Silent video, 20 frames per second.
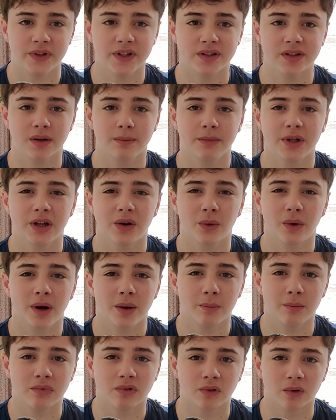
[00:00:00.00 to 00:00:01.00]
These can be
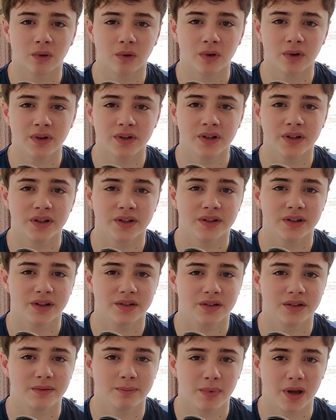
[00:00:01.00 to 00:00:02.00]
quite broad,
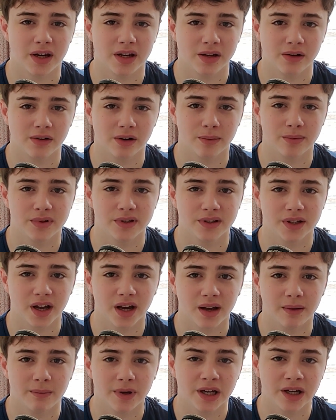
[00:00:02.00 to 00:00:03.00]
such as Benny Greb's
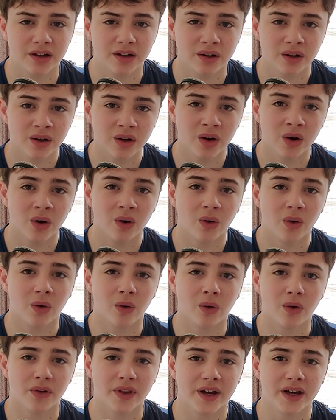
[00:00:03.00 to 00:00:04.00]
timing,
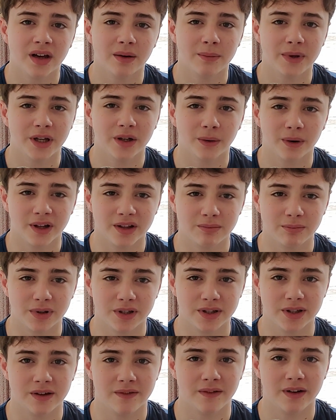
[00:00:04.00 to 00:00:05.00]
or they can be quite
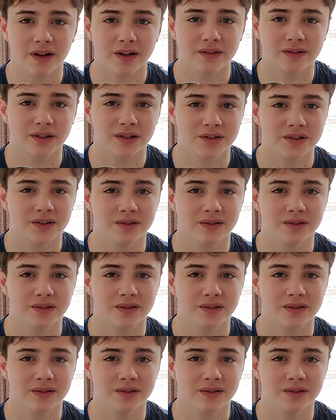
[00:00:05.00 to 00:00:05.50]
specific, such